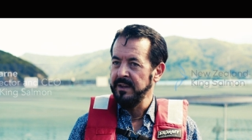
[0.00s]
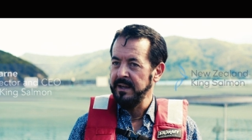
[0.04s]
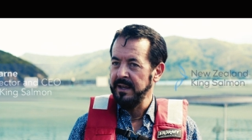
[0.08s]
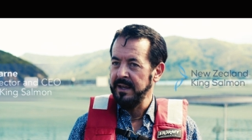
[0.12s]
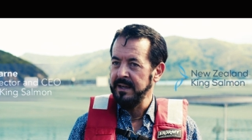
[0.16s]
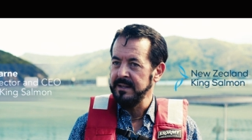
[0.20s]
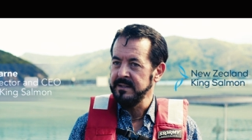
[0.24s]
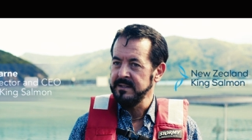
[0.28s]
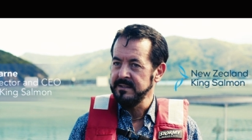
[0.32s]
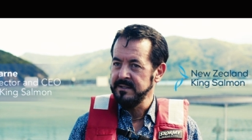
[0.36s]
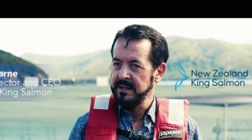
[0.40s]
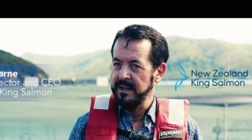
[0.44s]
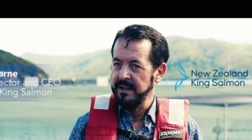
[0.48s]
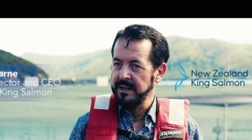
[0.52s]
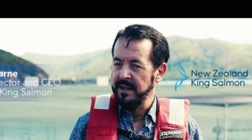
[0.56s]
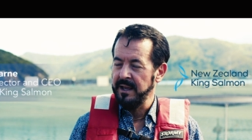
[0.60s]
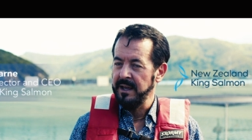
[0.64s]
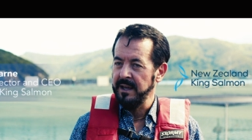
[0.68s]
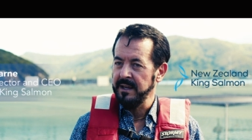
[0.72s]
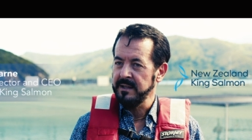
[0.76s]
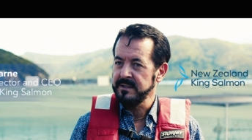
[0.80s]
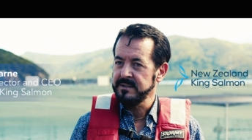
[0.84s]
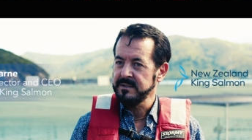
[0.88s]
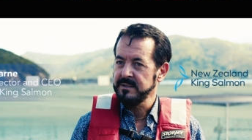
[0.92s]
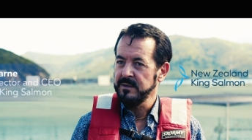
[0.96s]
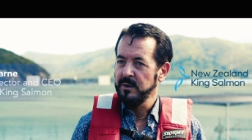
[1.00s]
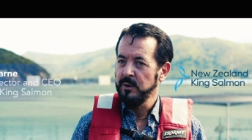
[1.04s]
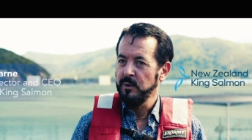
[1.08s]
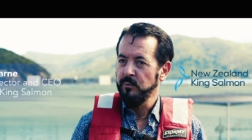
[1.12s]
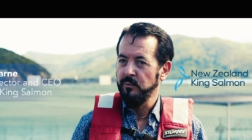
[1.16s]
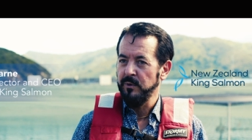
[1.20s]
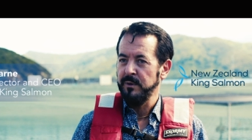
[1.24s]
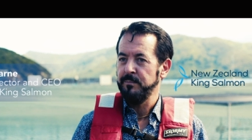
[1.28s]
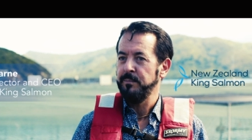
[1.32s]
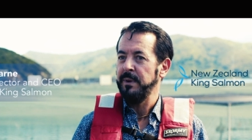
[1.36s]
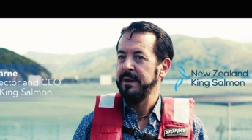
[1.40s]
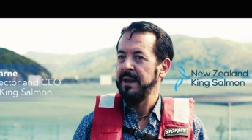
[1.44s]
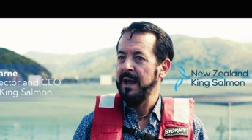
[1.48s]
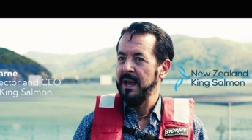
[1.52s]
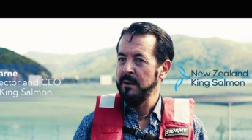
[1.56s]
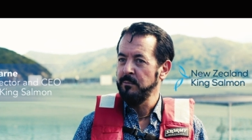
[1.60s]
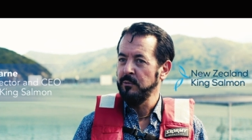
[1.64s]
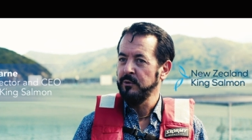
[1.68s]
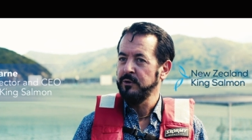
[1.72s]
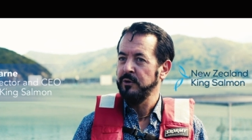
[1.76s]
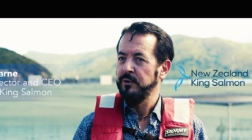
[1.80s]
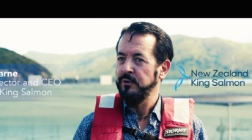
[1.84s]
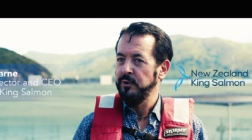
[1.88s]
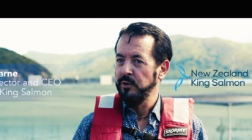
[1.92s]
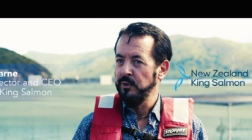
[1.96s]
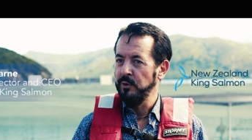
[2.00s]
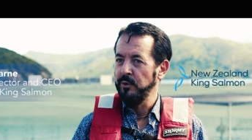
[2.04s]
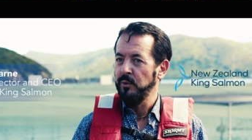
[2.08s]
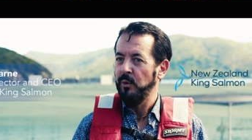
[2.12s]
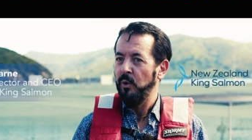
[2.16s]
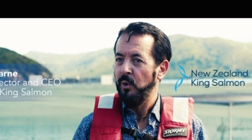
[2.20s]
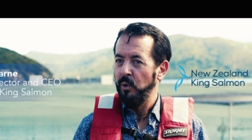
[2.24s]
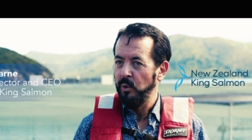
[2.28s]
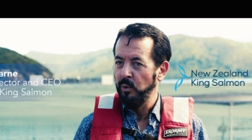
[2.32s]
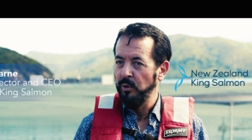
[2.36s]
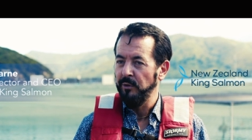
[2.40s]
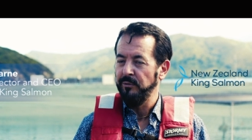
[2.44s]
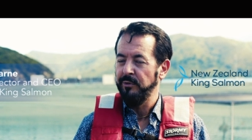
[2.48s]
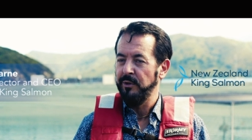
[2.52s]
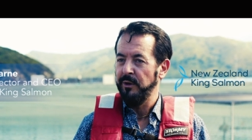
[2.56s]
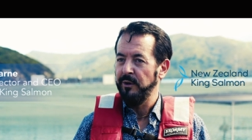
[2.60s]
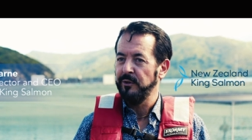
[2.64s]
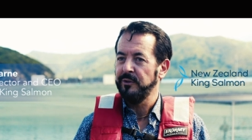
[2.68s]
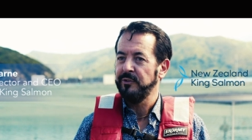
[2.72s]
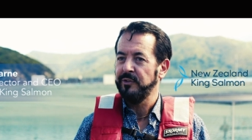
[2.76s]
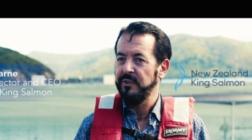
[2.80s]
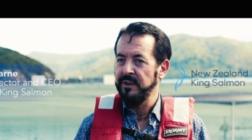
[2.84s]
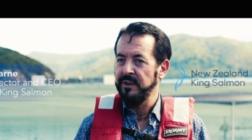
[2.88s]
the NZX, we've been able to do all of those